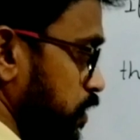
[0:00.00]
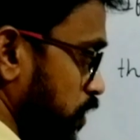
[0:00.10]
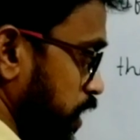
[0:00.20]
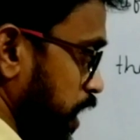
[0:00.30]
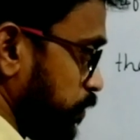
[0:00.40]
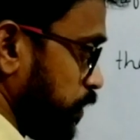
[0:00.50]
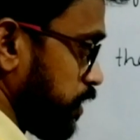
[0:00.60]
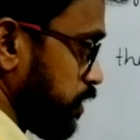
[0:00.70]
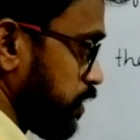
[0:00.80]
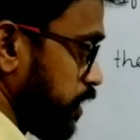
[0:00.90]
what
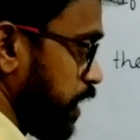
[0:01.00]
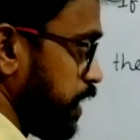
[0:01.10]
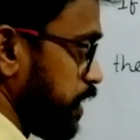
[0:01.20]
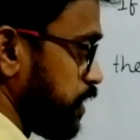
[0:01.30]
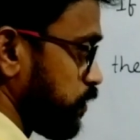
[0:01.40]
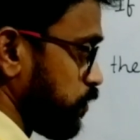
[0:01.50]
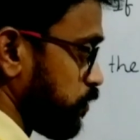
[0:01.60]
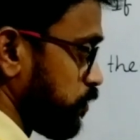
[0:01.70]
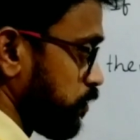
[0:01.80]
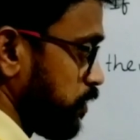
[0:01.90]
happening? K into